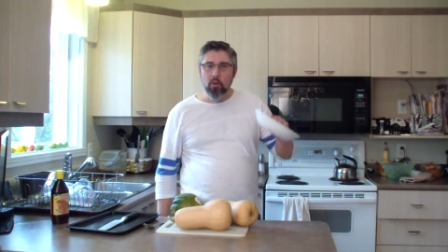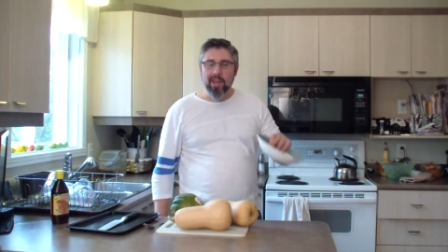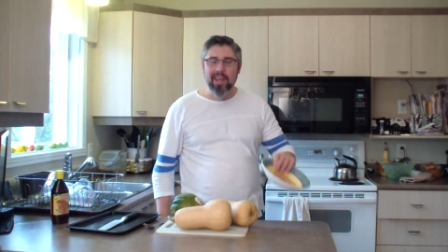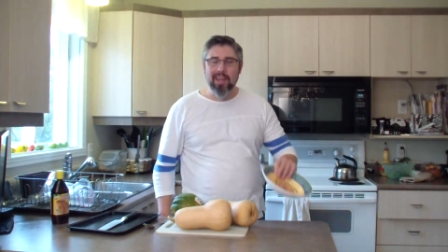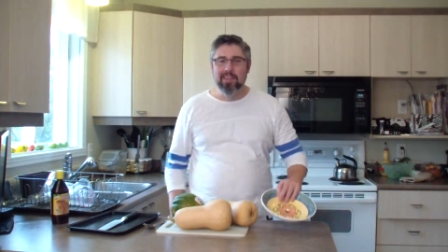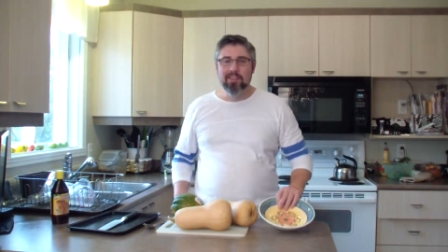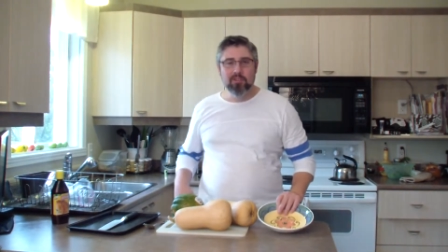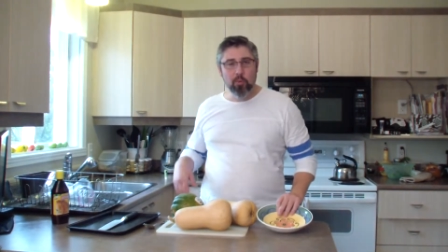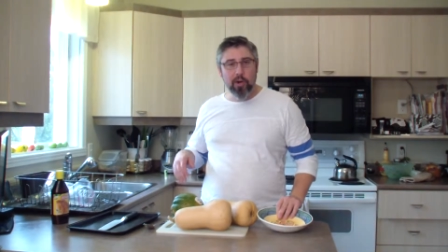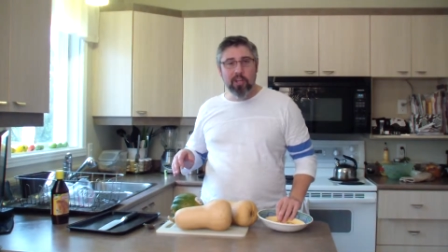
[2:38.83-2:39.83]
Okay,
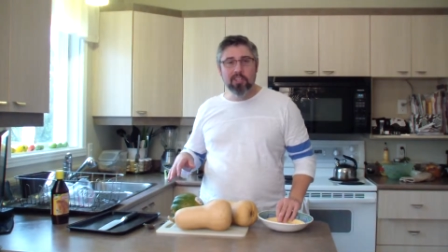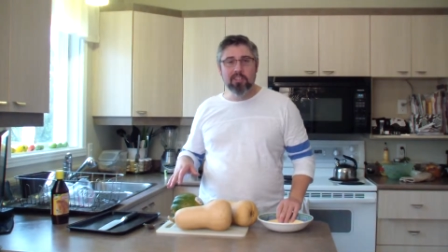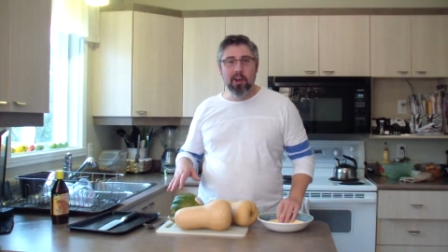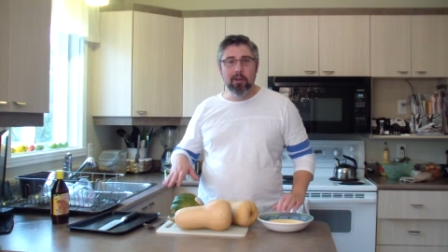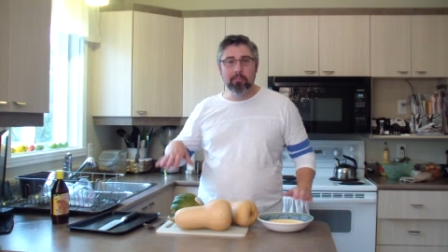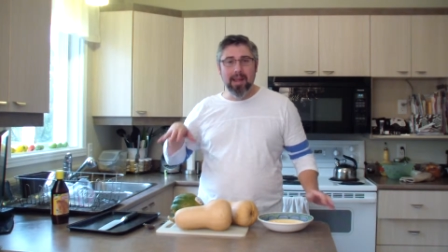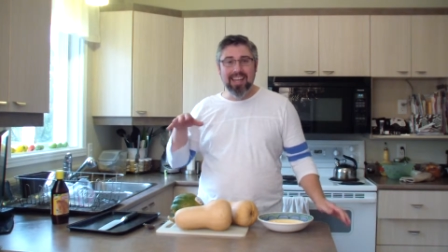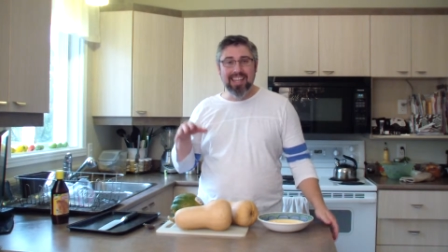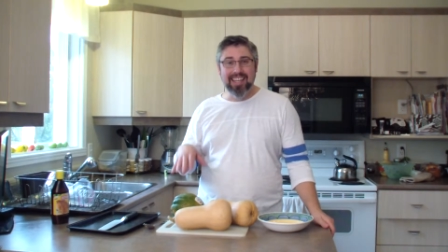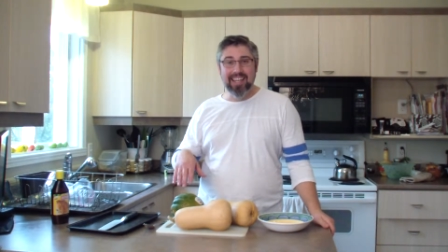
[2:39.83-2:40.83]
so we're gonna start by
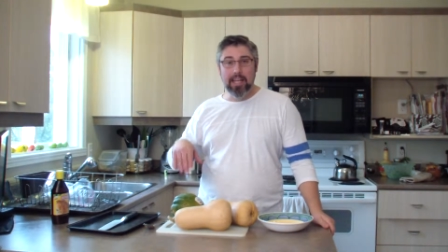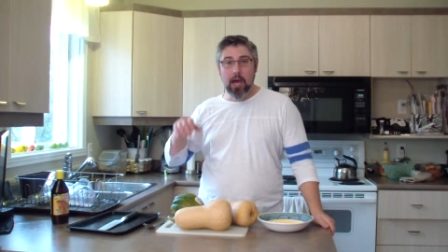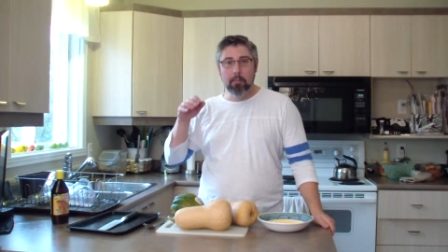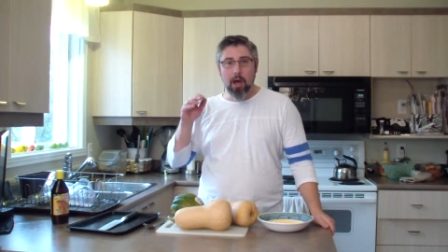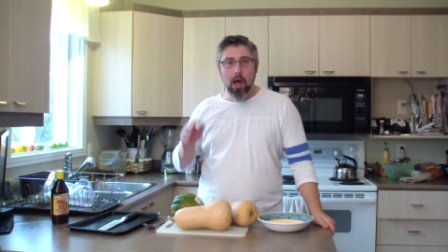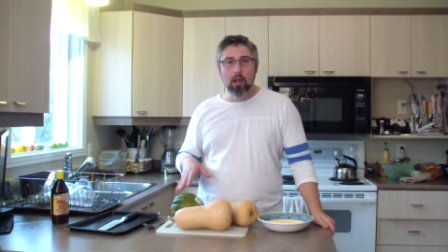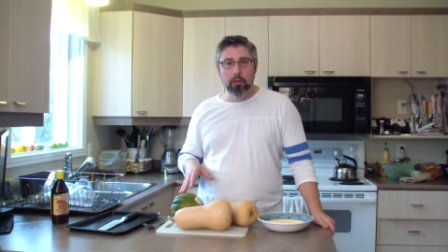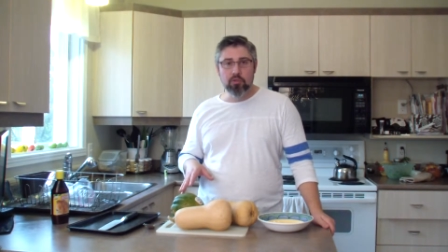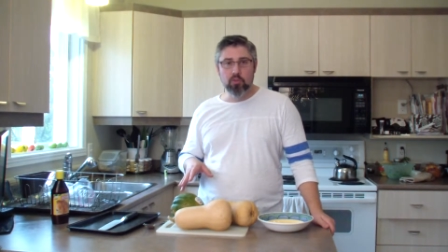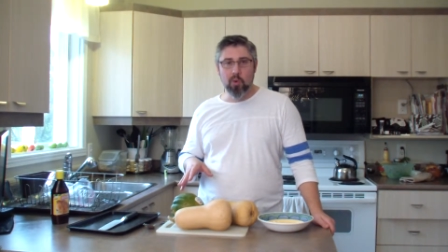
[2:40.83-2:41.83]
cleaning up all
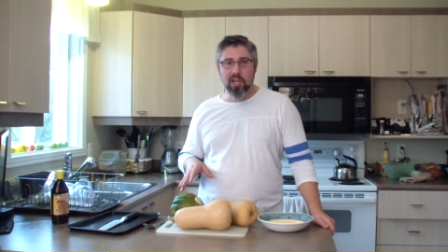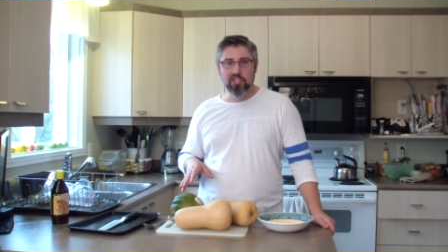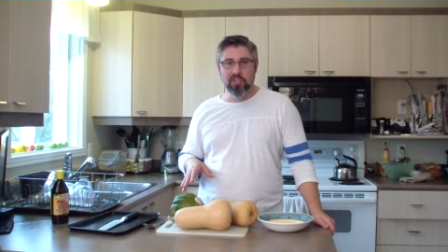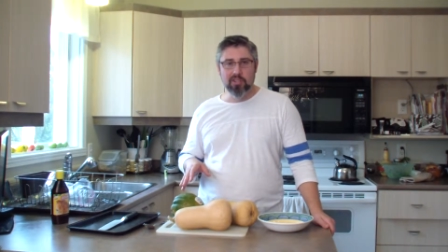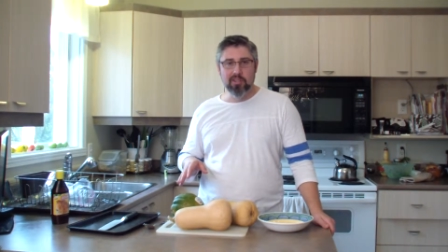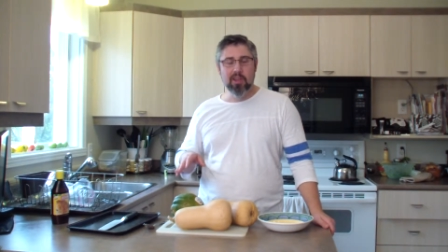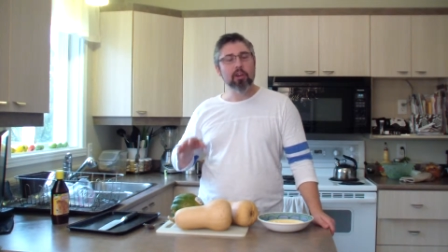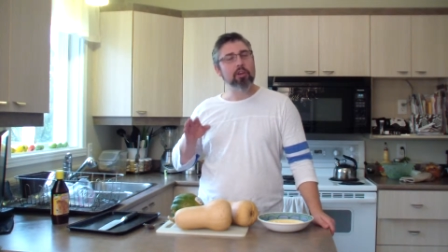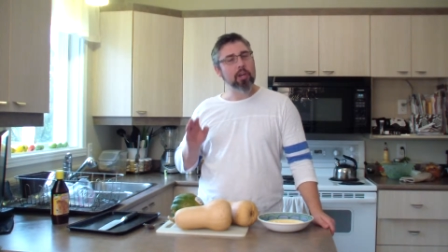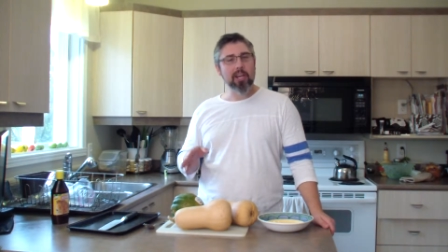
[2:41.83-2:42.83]
those squashes.
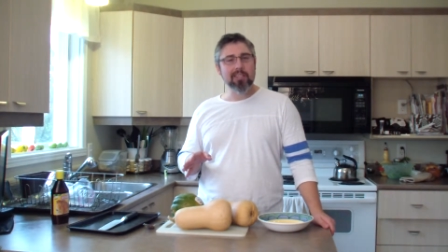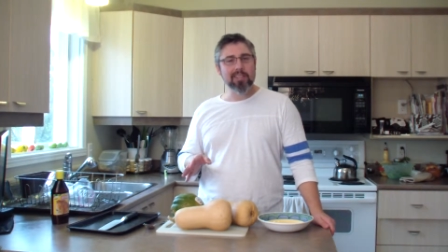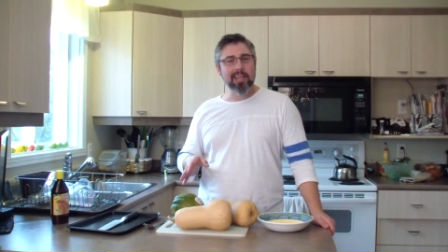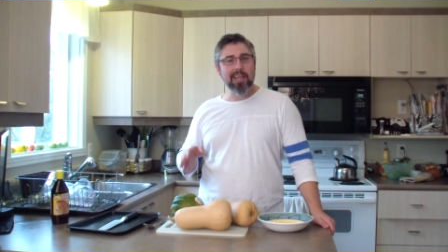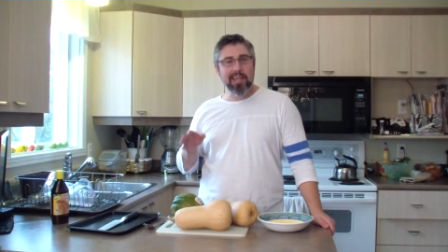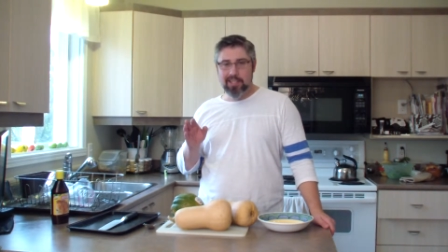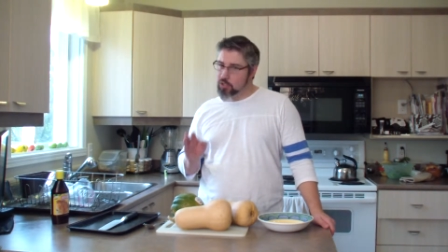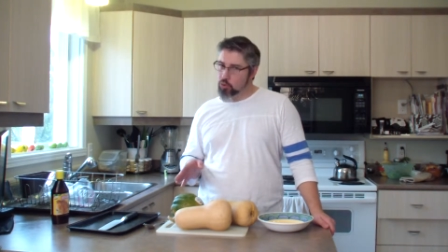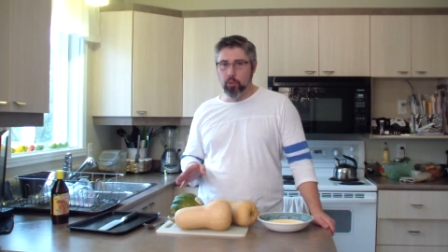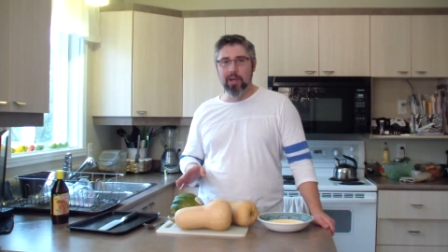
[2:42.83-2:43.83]
You're gonna see
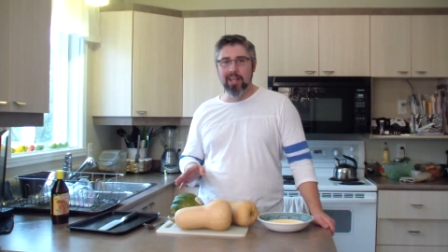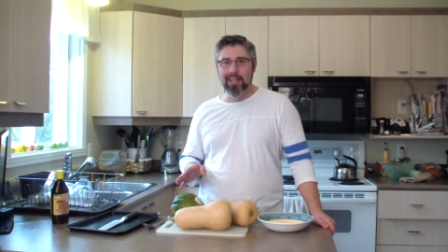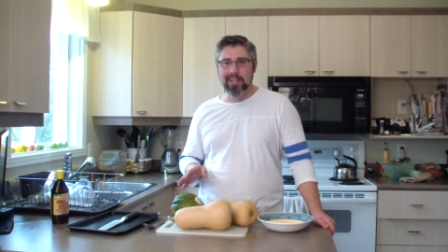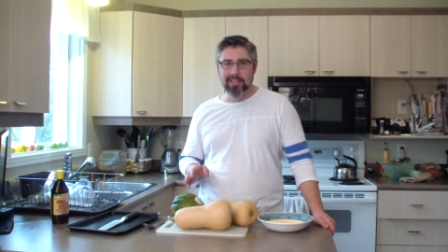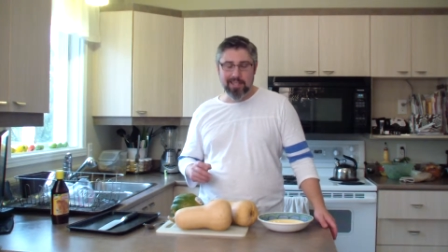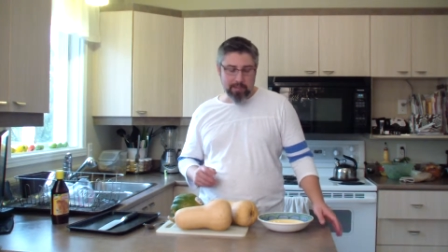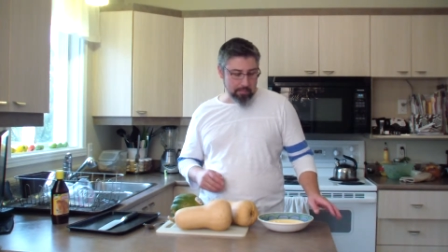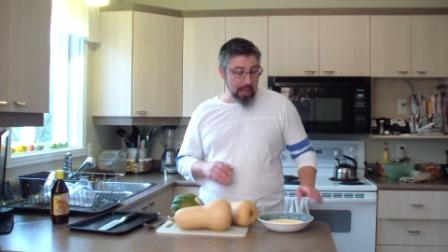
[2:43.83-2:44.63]
it's really easy.